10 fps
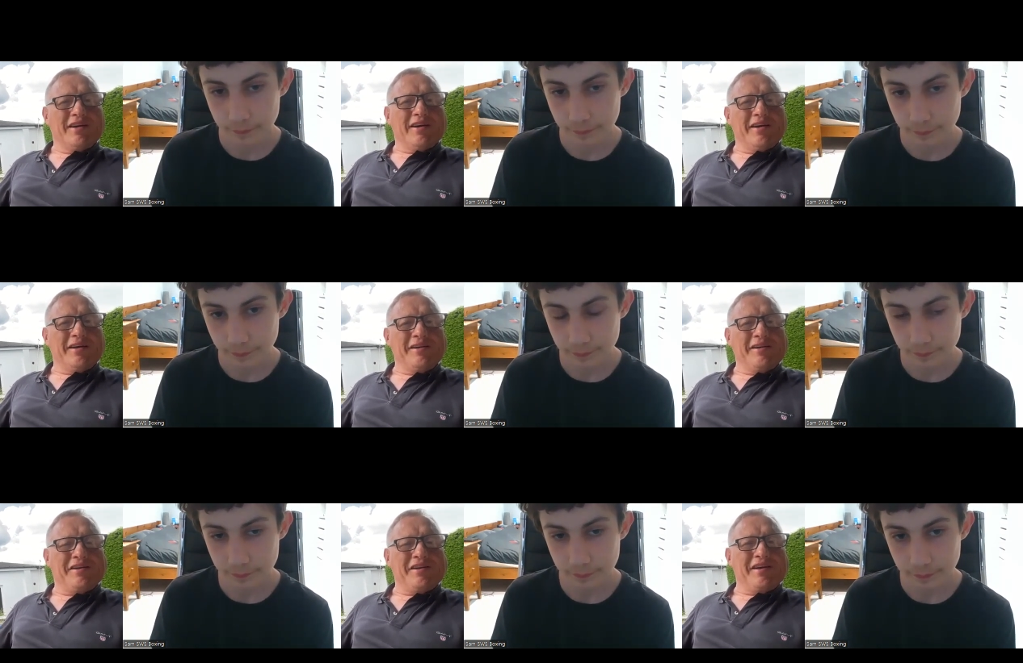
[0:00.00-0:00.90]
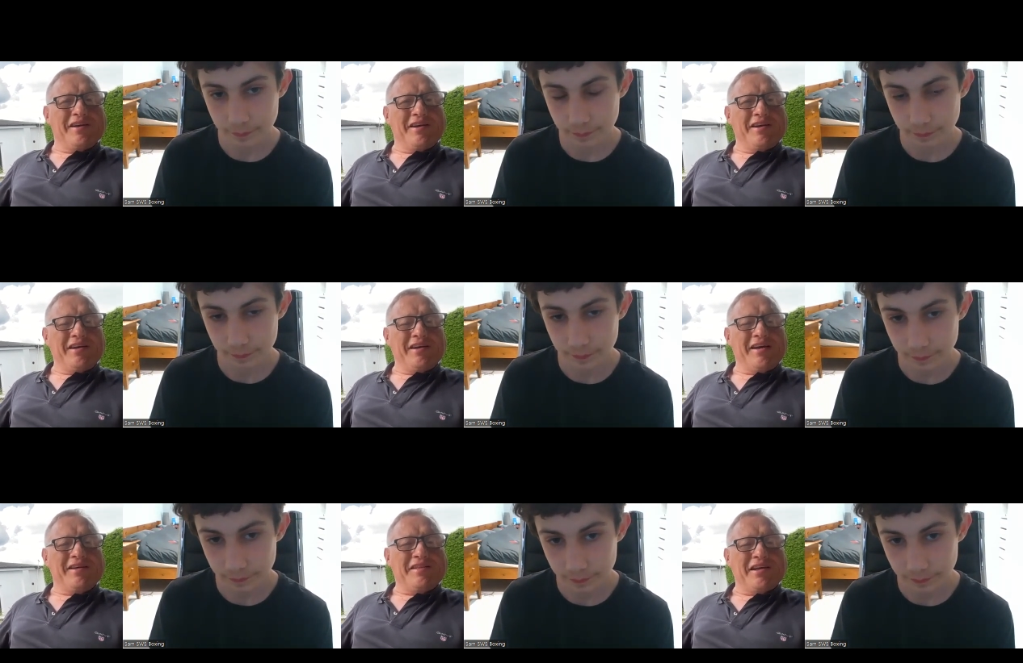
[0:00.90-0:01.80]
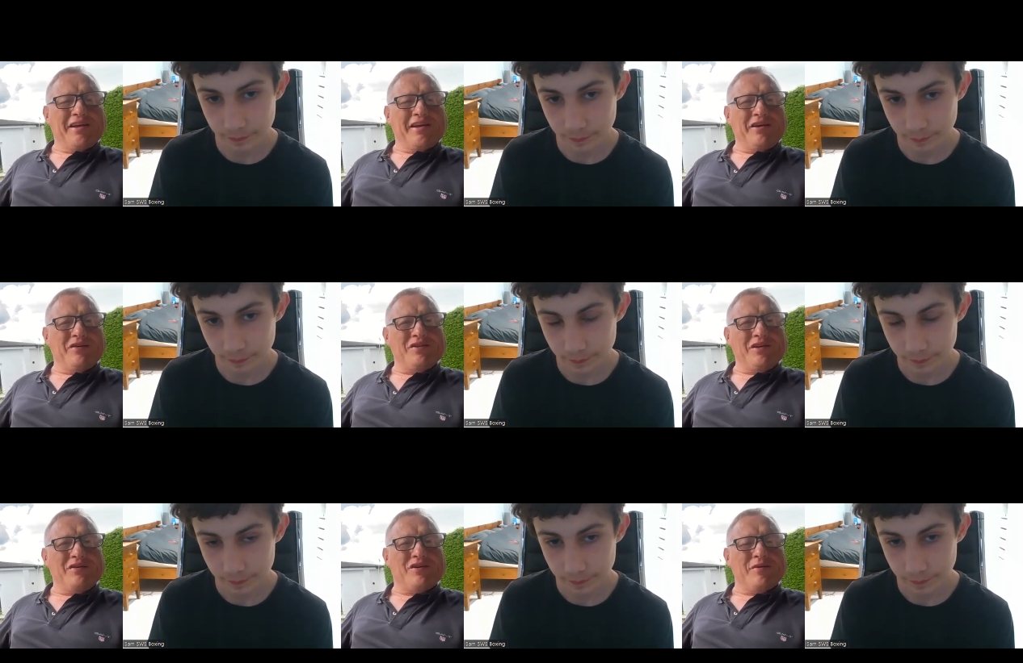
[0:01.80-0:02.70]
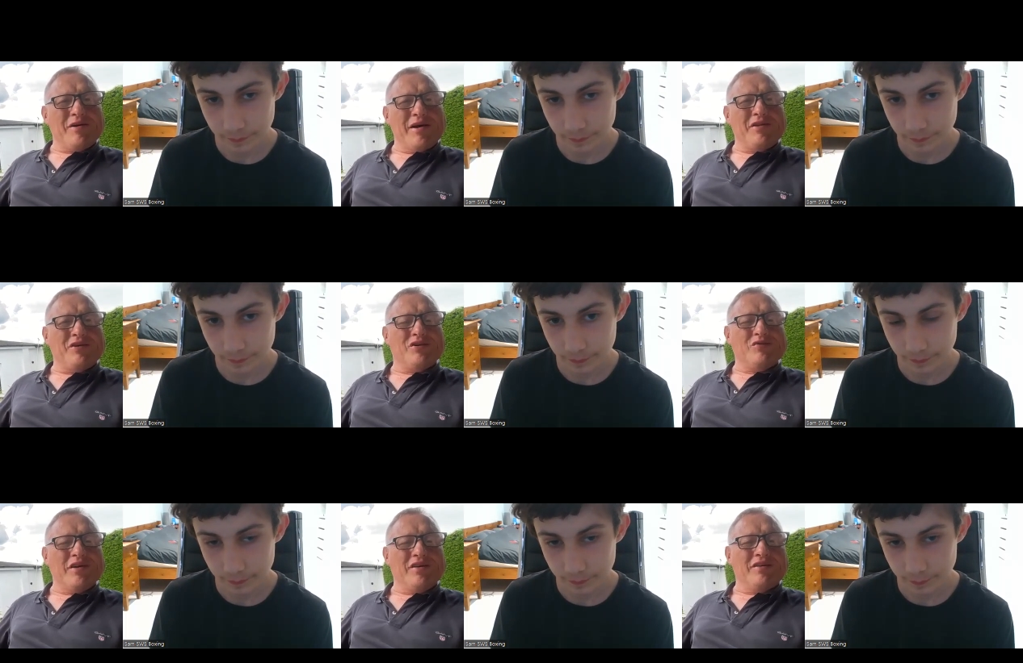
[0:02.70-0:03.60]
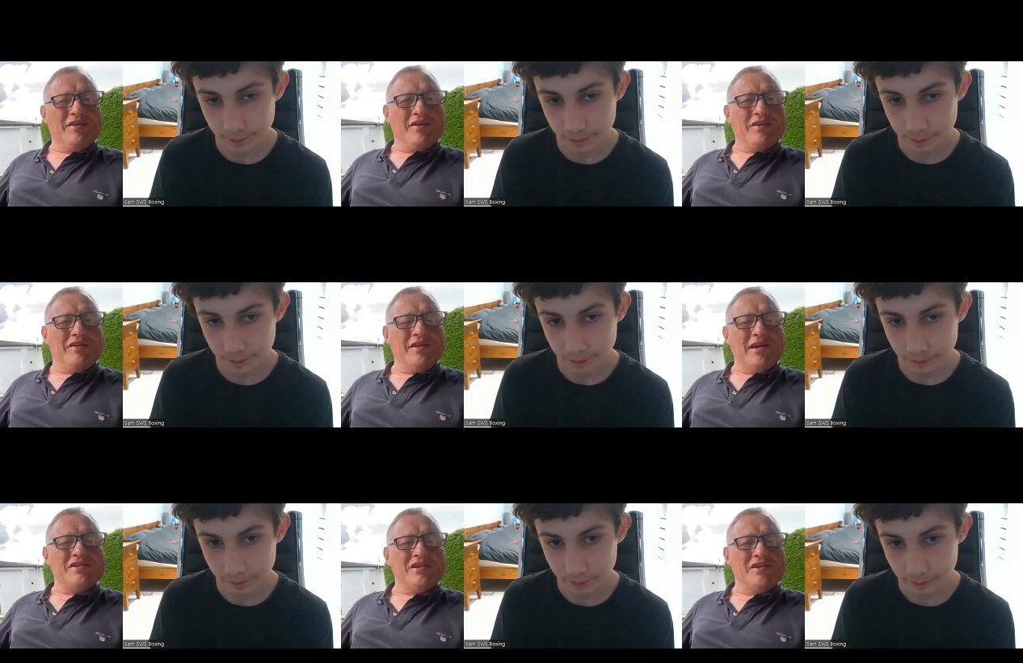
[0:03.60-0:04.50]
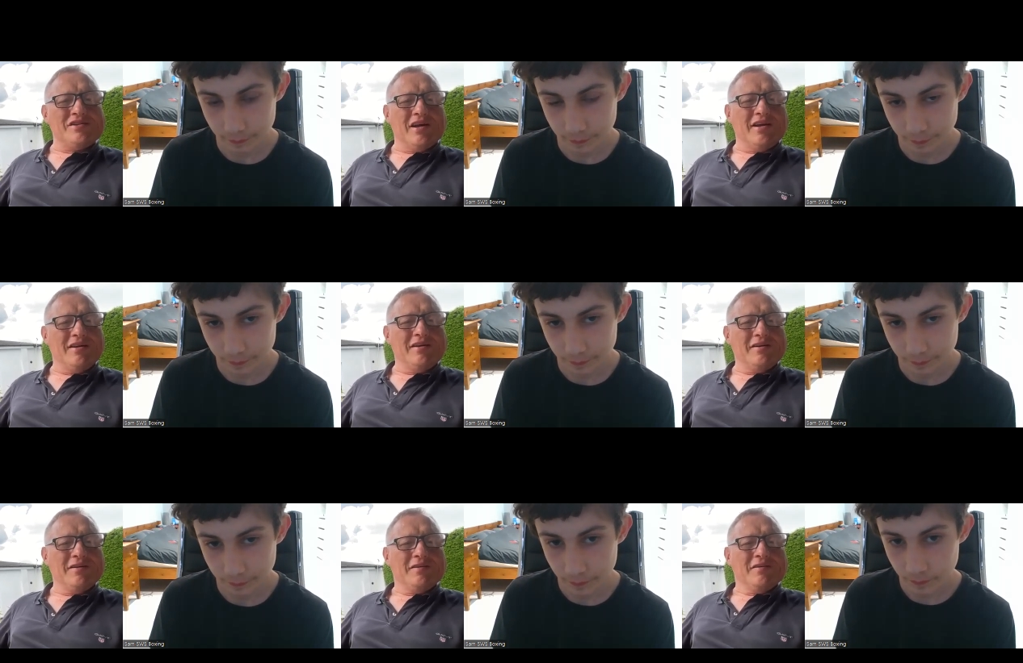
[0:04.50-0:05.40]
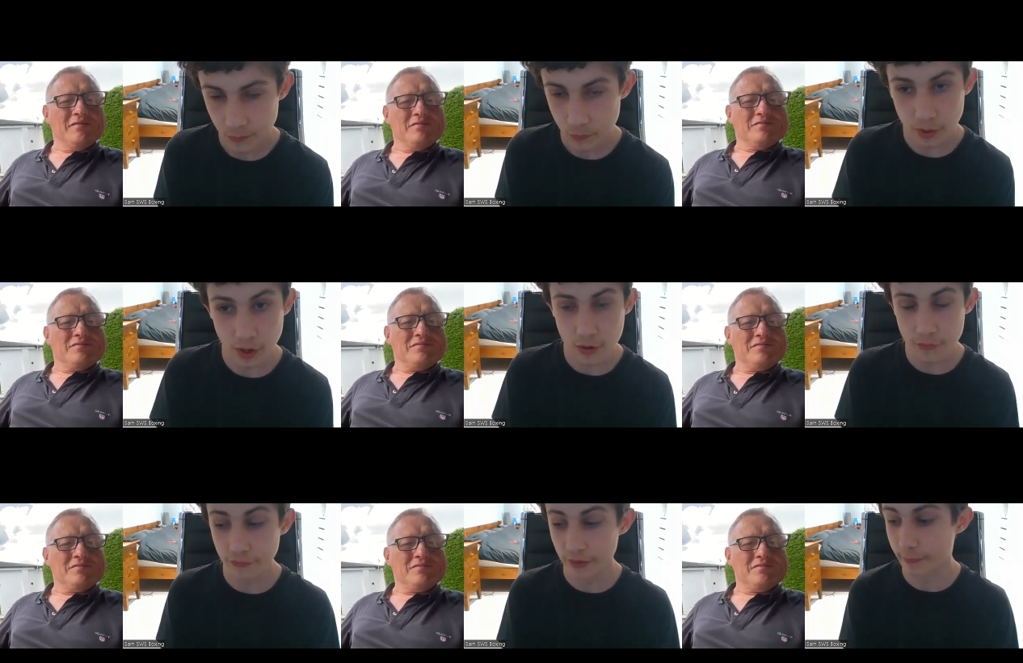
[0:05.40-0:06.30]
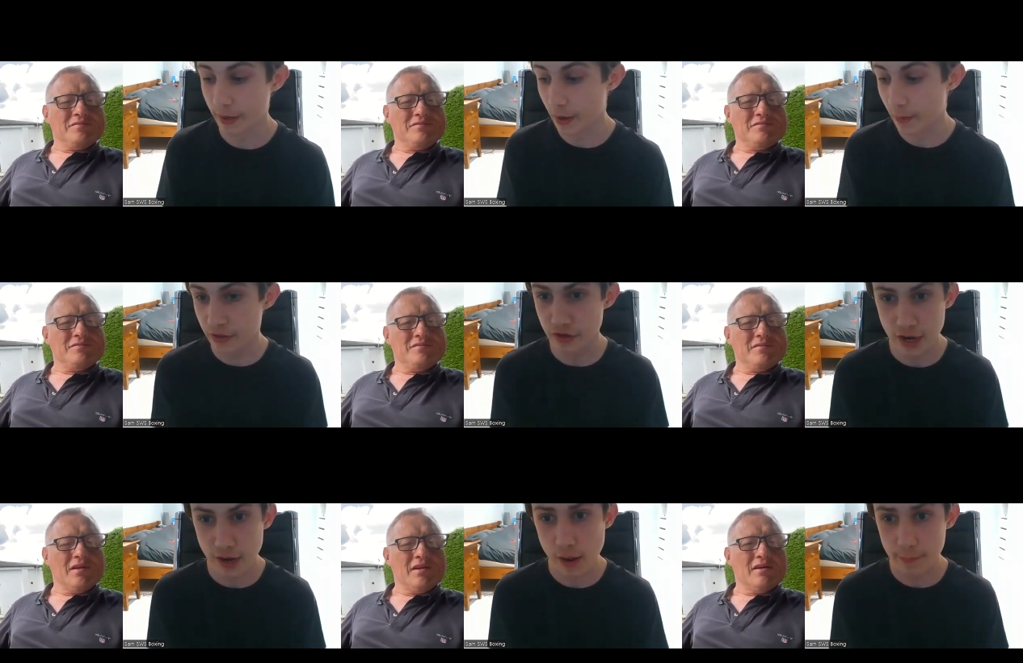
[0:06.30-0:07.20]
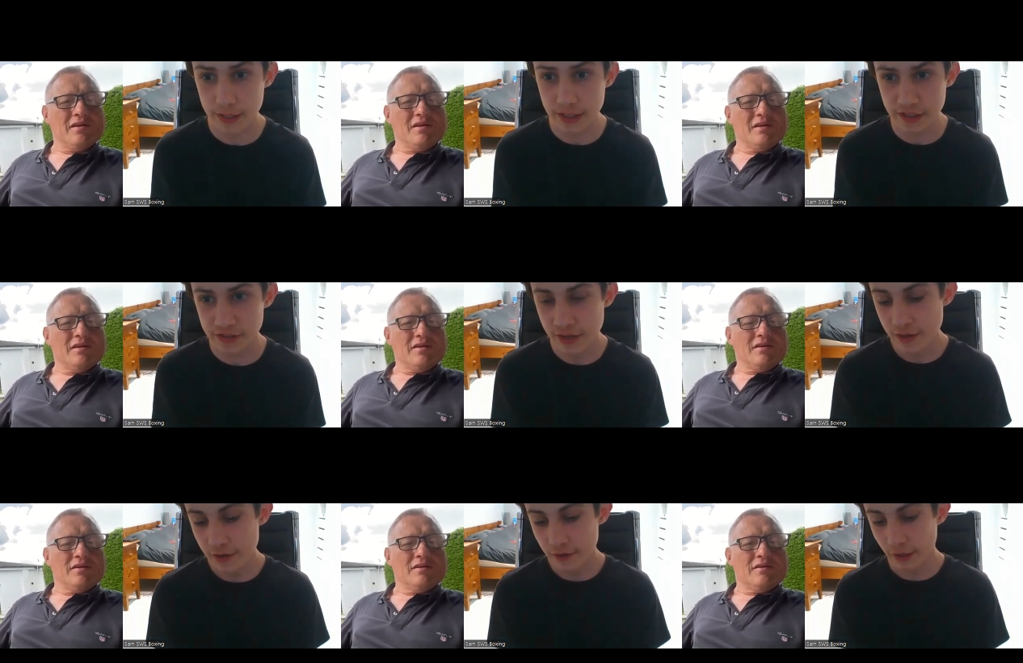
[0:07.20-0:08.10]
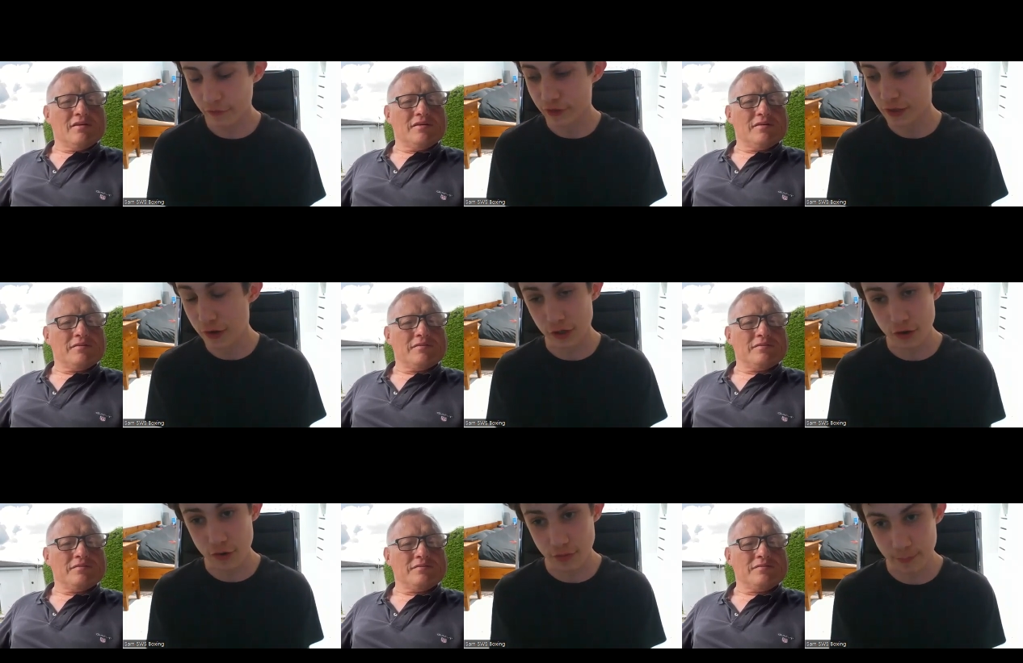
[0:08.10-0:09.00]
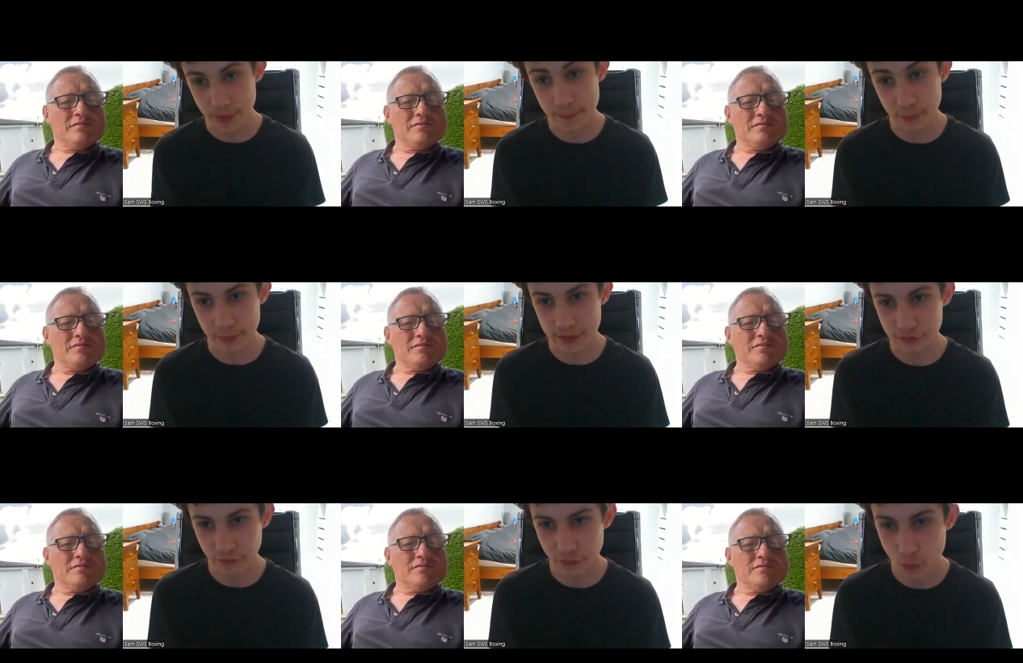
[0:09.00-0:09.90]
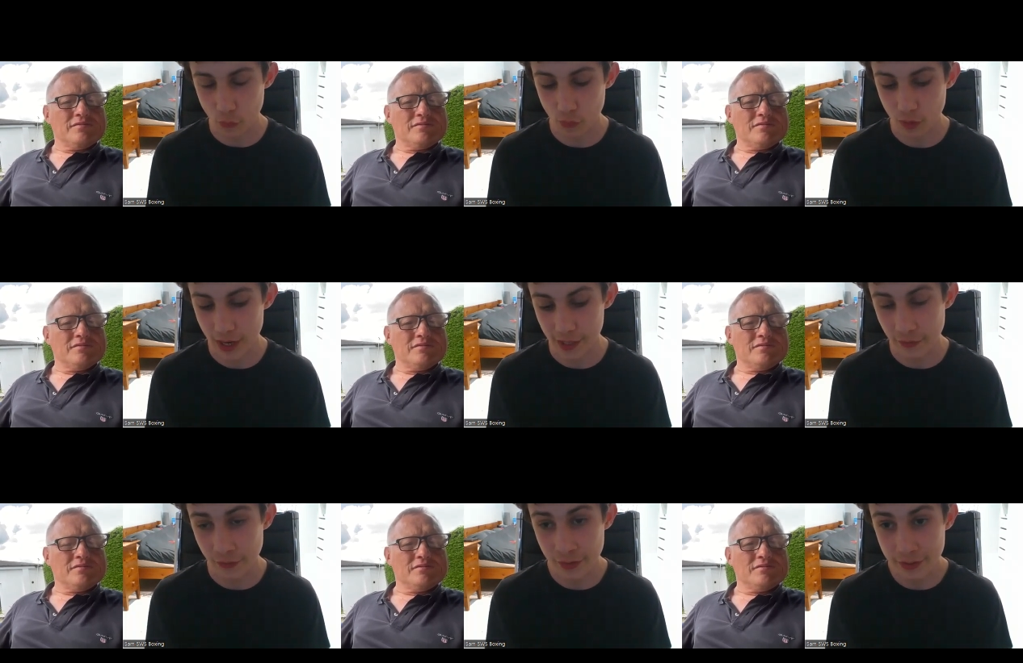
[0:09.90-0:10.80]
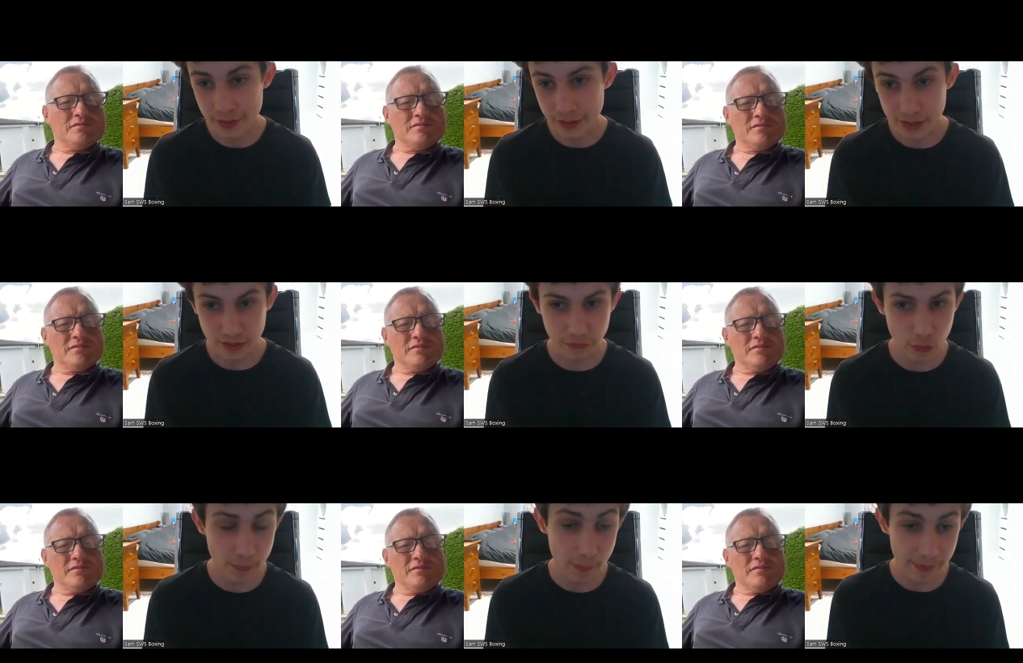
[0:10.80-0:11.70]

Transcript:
Speaker 1: and uh, yeah, I think he'll he'll come away with a good win on on next Thursday.
Speaker 2: Hopefully, mate. I mean, yeah, I mean he's if you look at the people he's for and a former